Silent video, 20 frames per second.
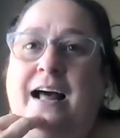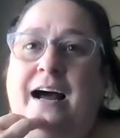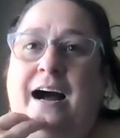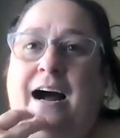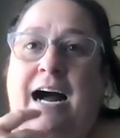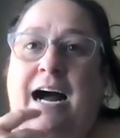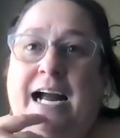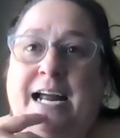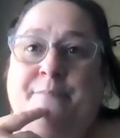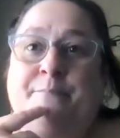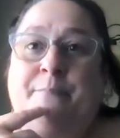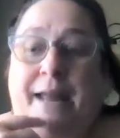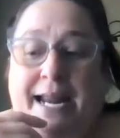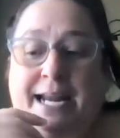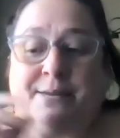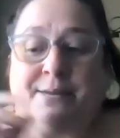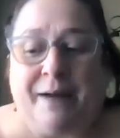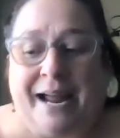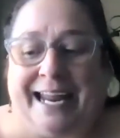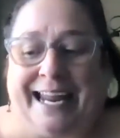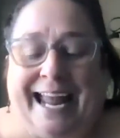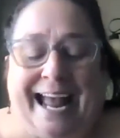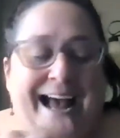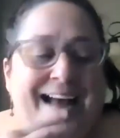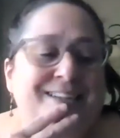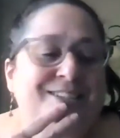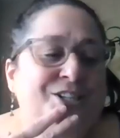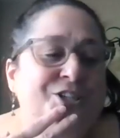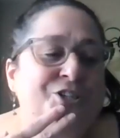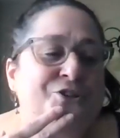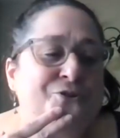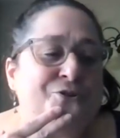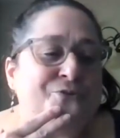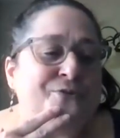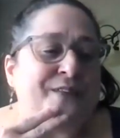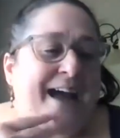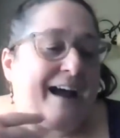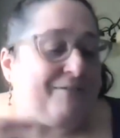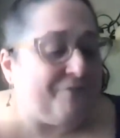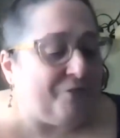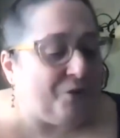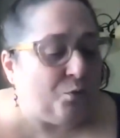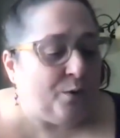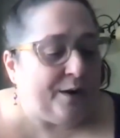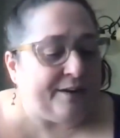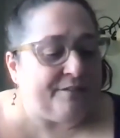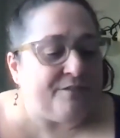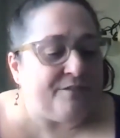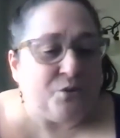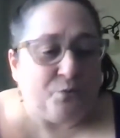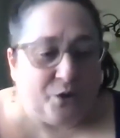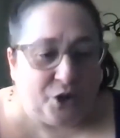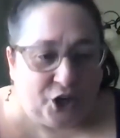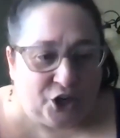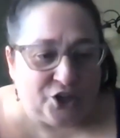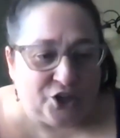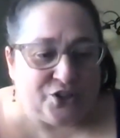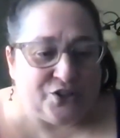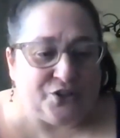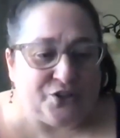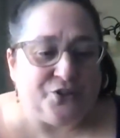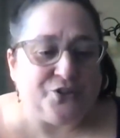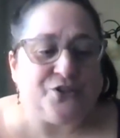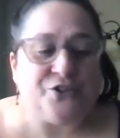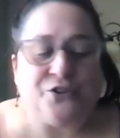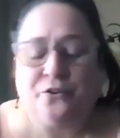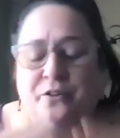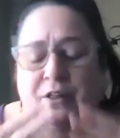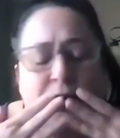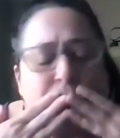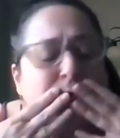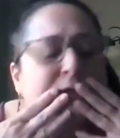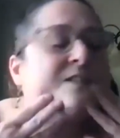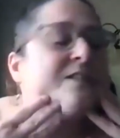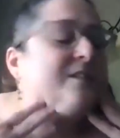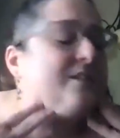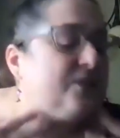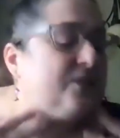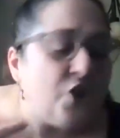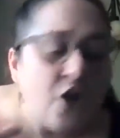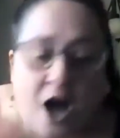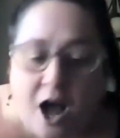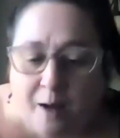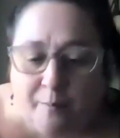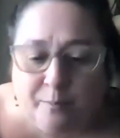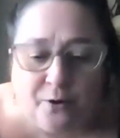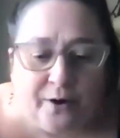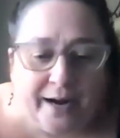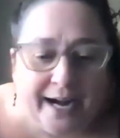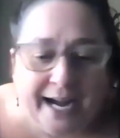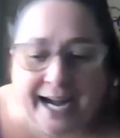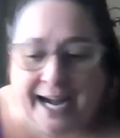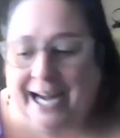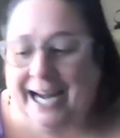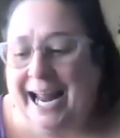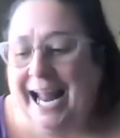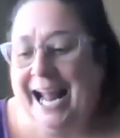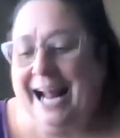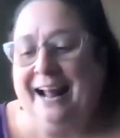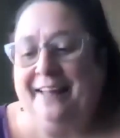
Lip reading: I made my cast do that for one of the rehearsals. So they were slobbering.